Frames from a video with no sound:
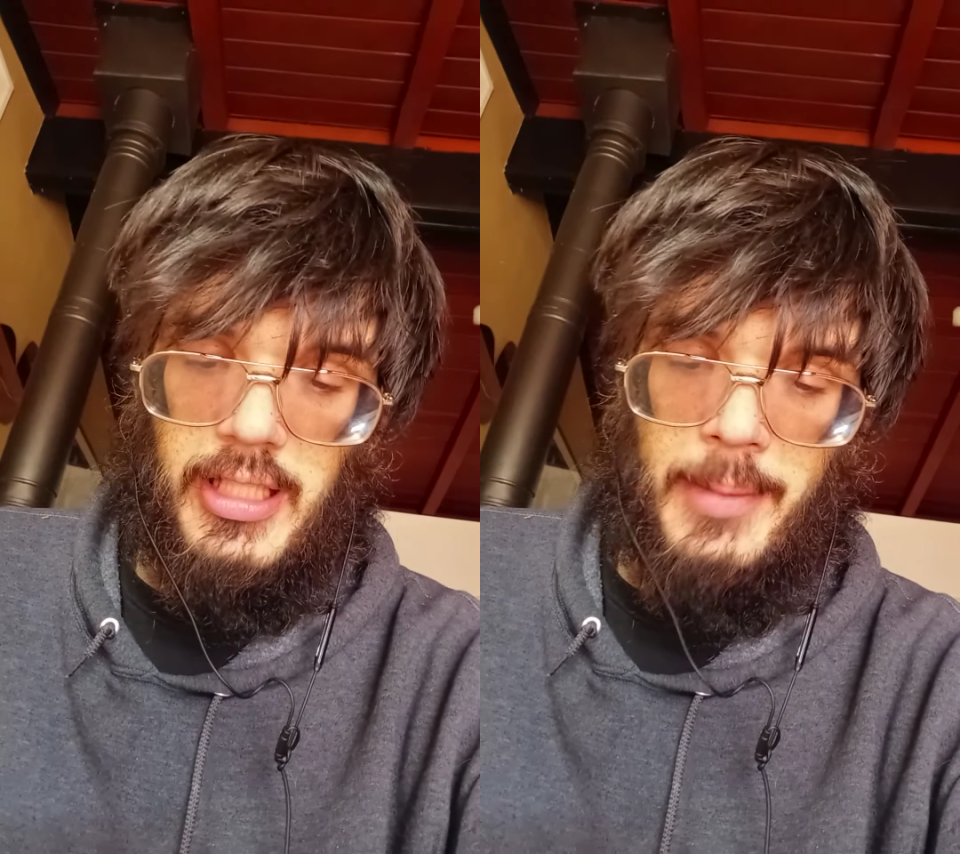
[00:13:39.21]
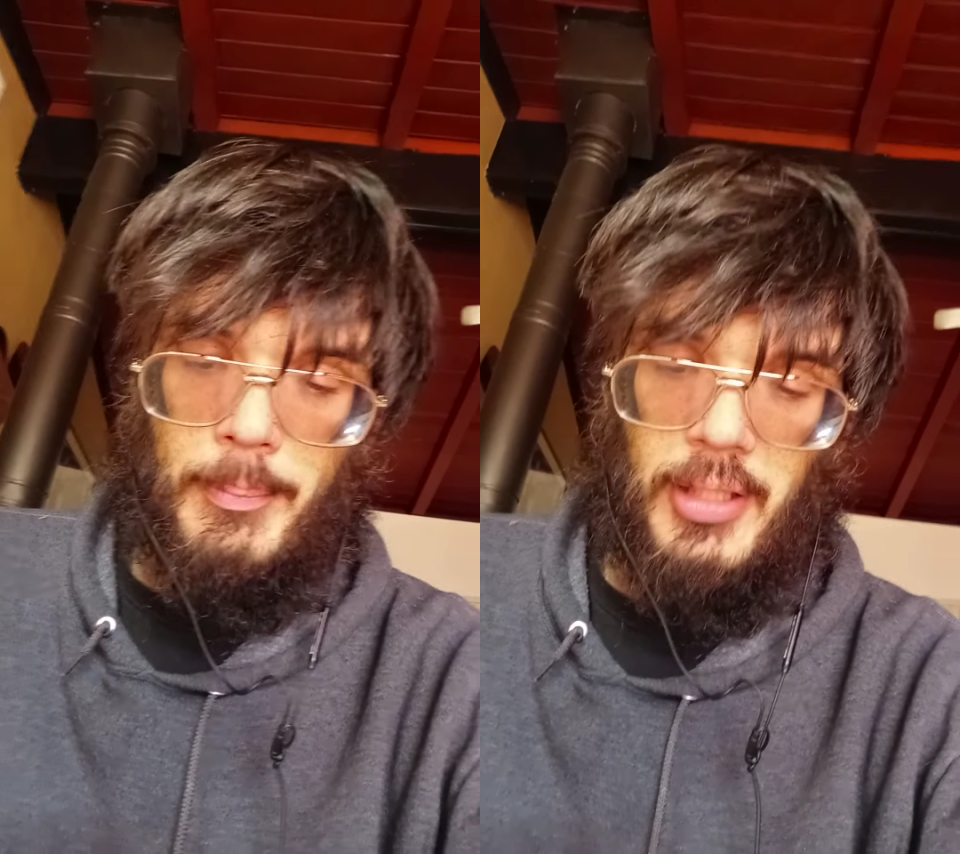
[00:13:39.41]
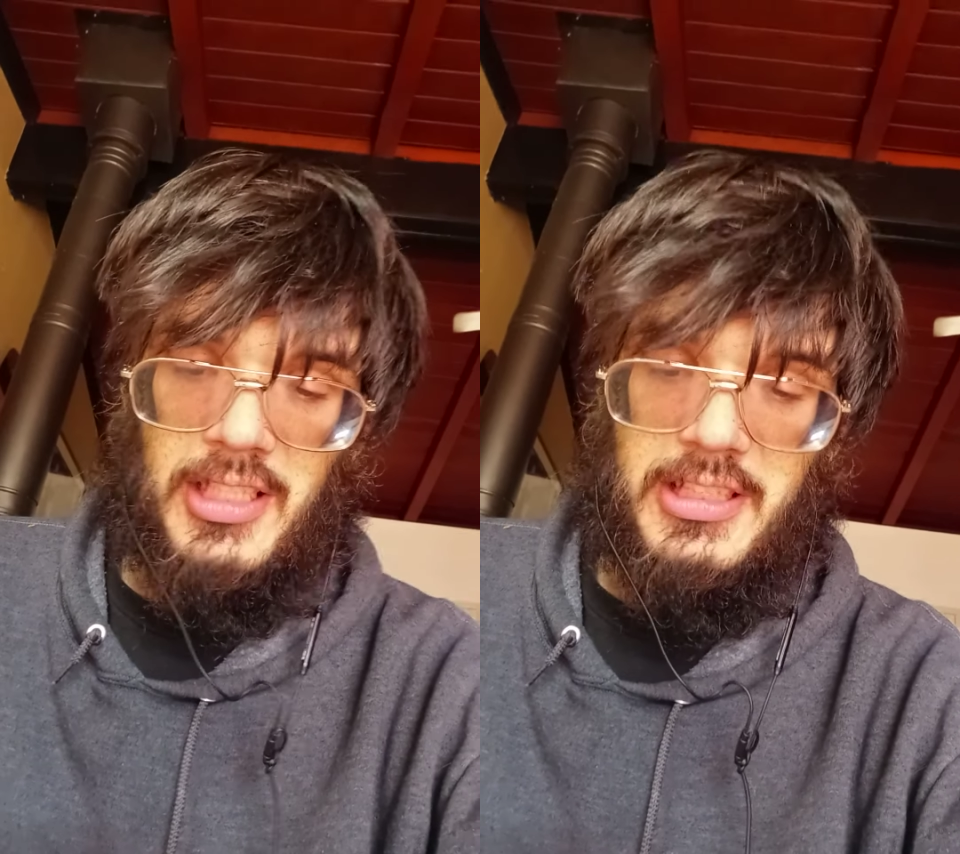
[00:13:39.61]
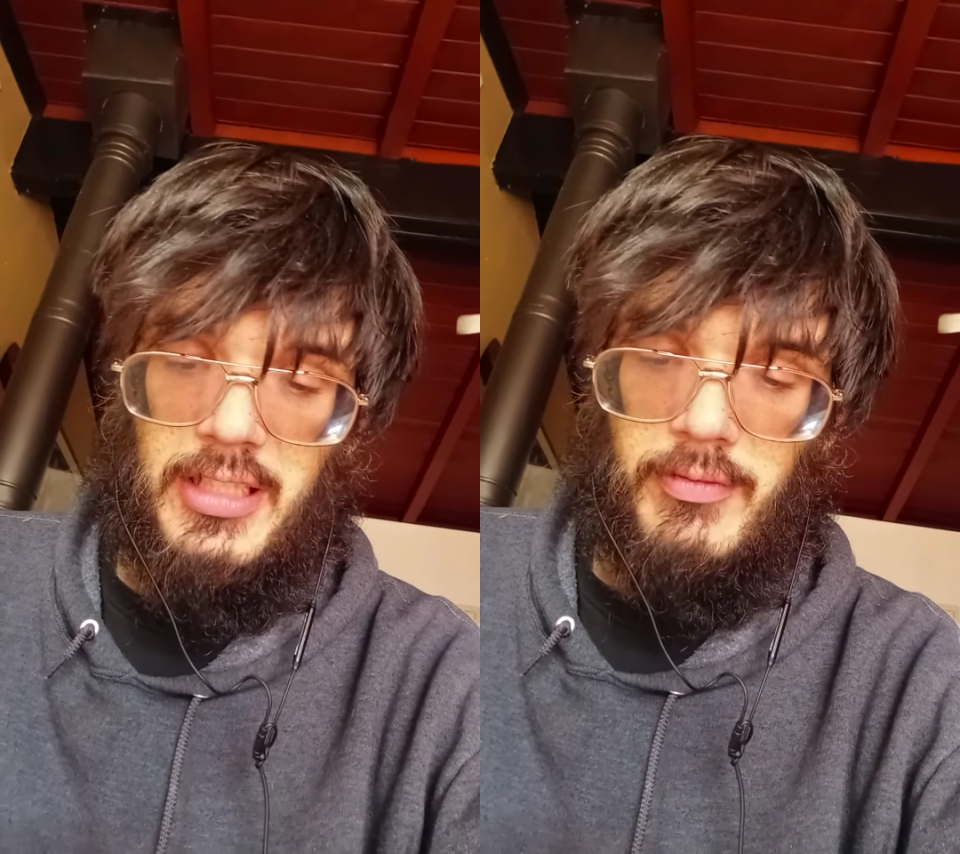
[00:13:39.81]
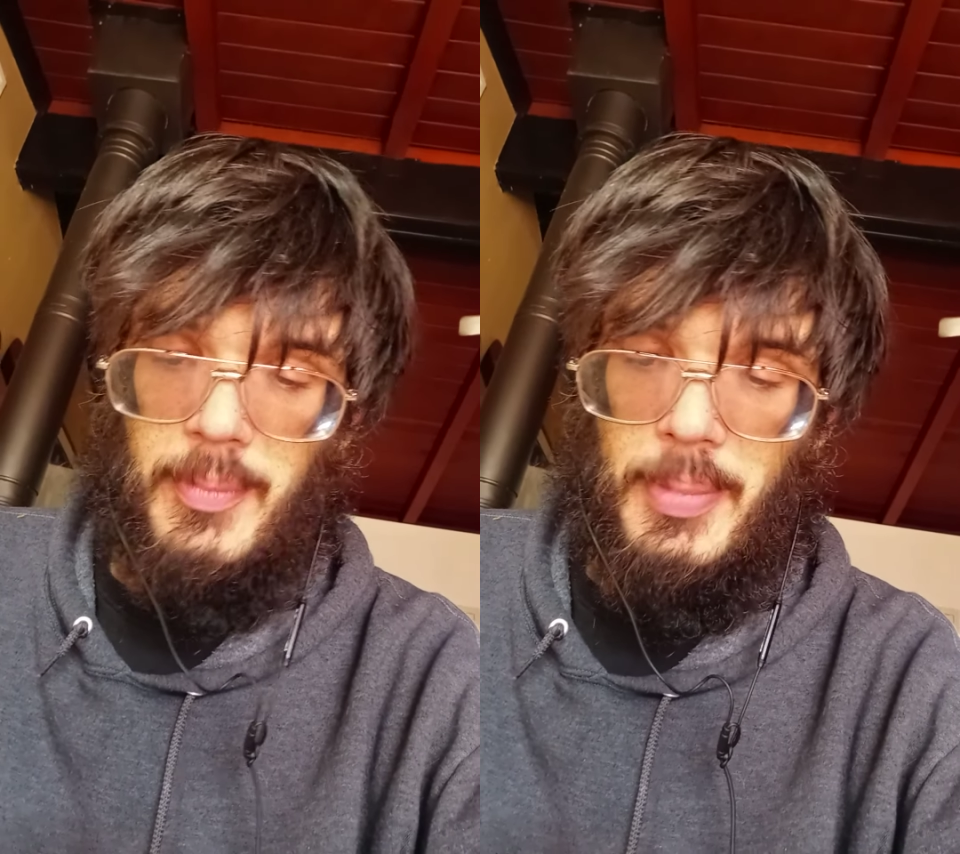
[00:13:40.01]

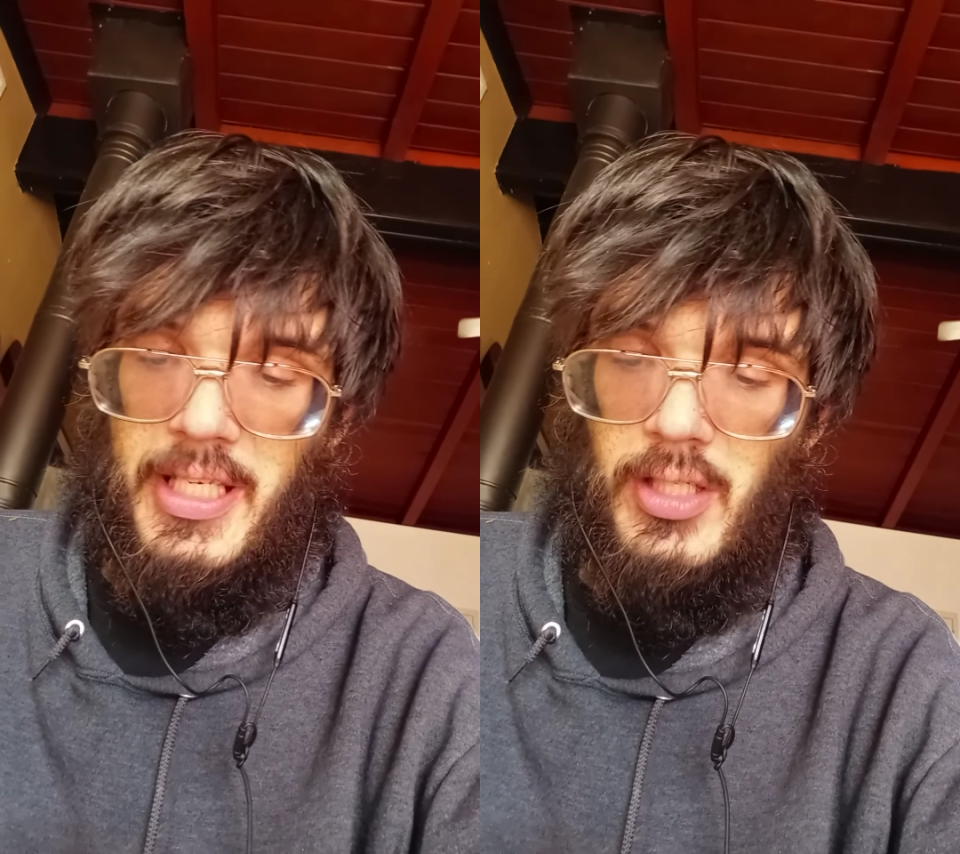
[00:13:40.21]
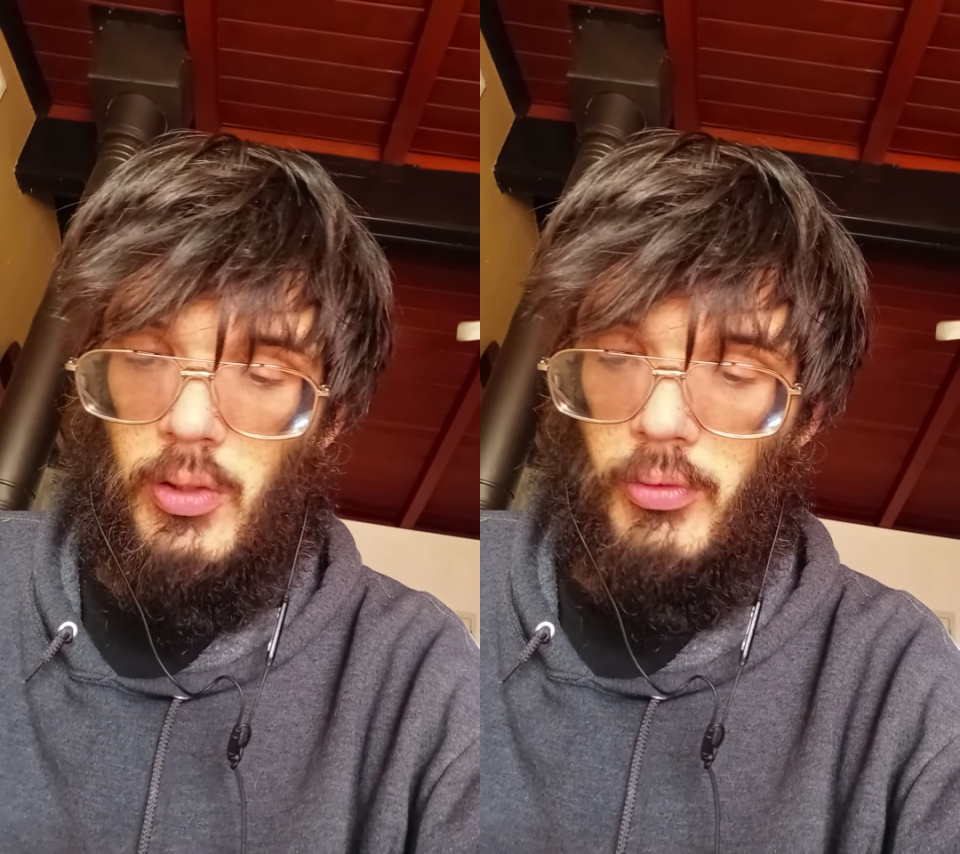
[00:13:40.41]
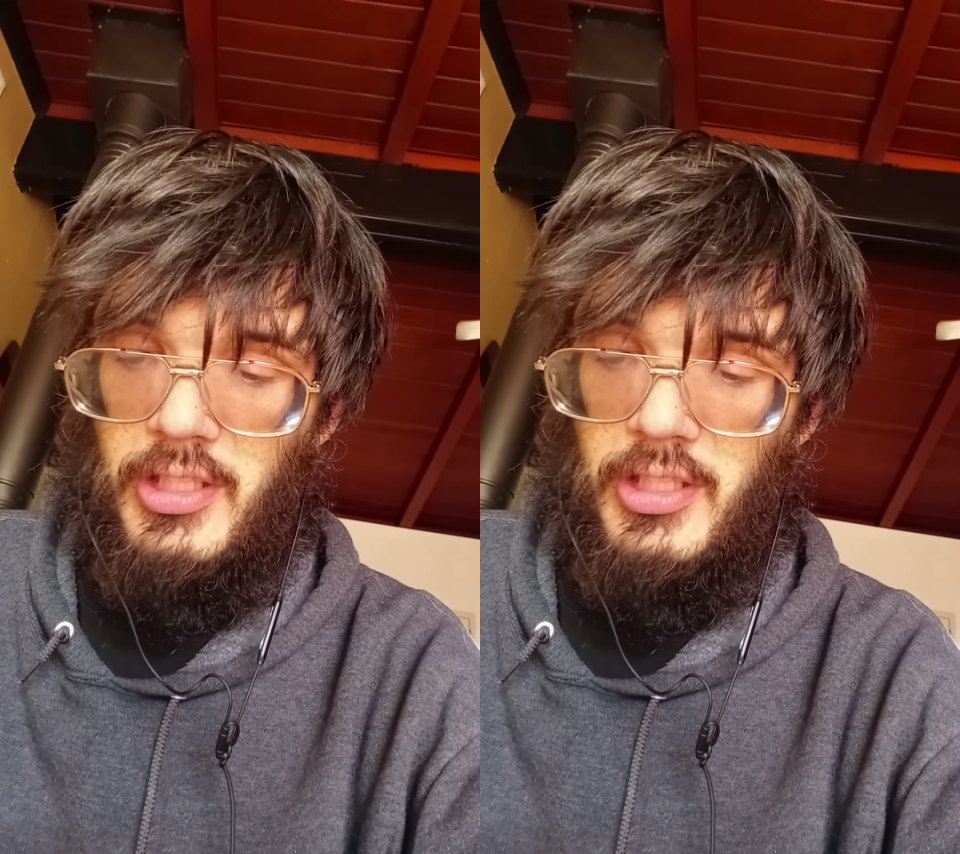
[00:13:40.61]
implicit repeal.